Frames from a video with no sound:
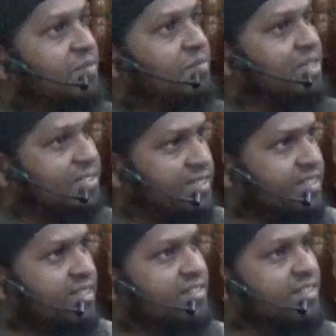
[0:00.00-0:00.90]
But
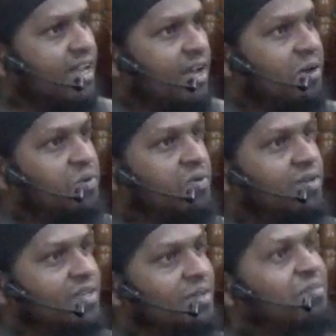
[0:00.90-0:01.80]
this is
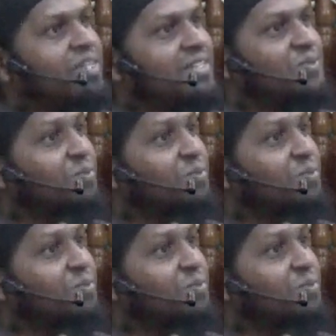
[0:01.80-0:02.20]
how Iblis